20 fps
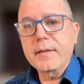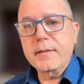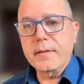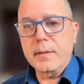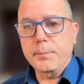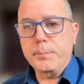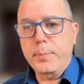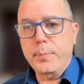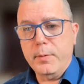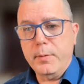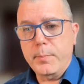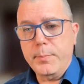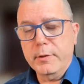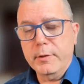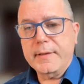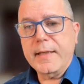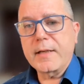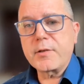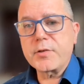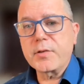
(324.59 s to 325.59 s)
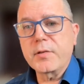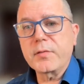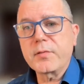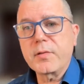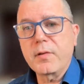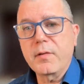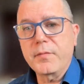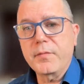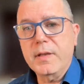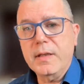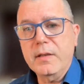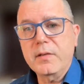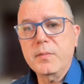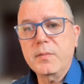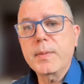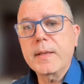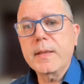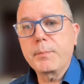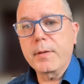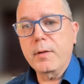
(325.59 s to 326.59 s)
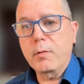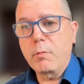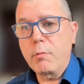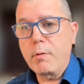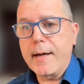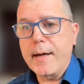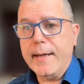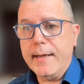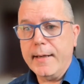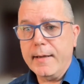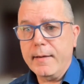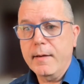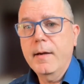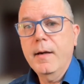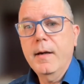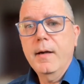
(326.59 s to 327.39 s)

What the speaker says: the potentials of these people who are